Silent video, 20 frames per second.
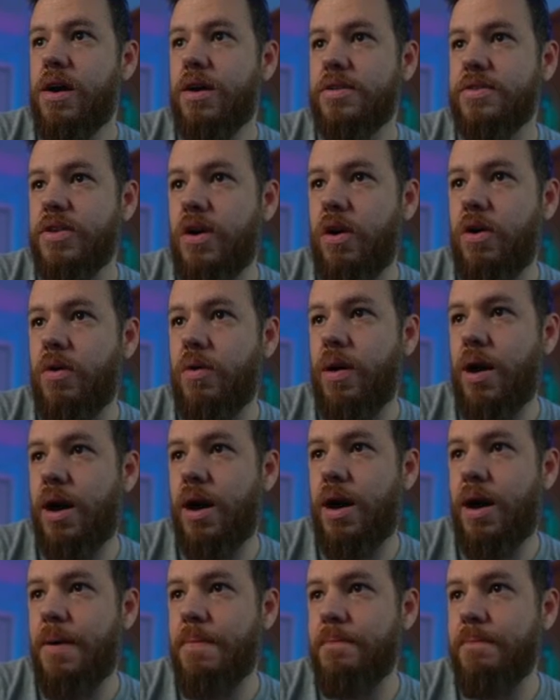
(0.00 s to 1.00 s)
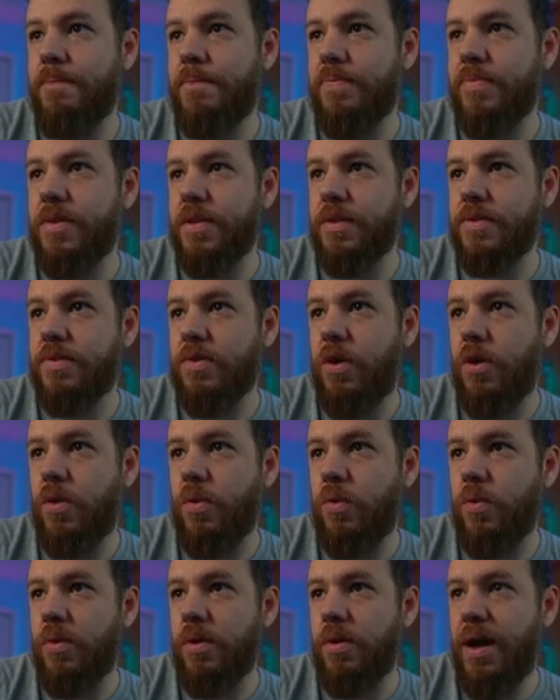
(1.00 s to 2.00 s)
So, um,
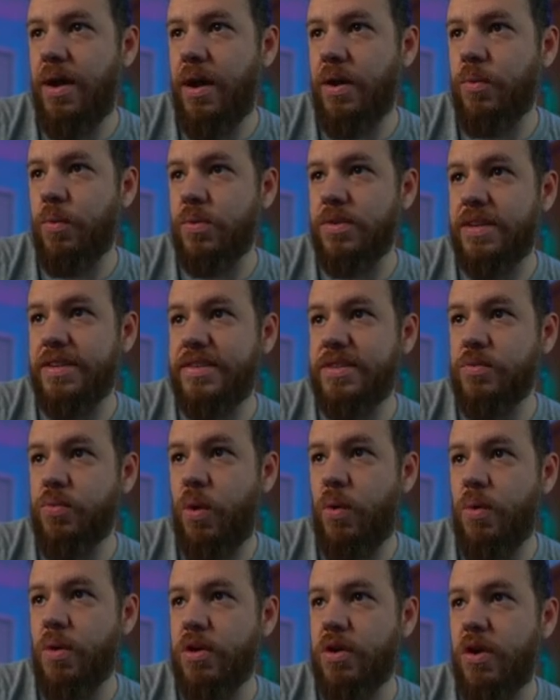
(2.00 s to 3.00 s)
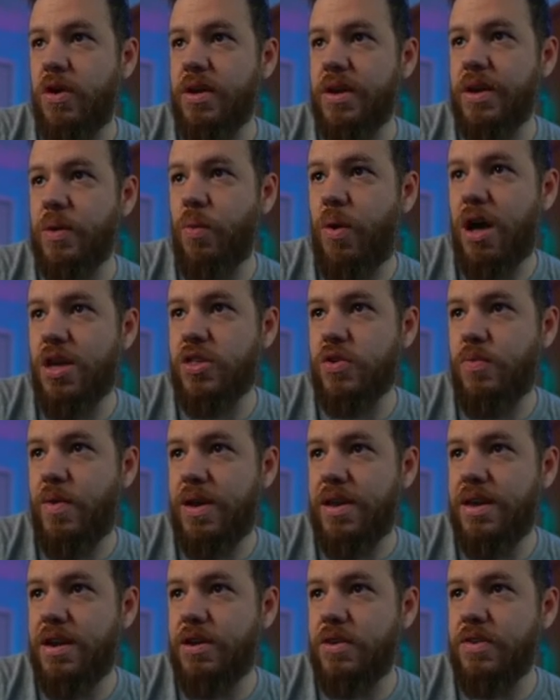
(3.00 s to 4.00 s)
so this is what we're currently watching right here.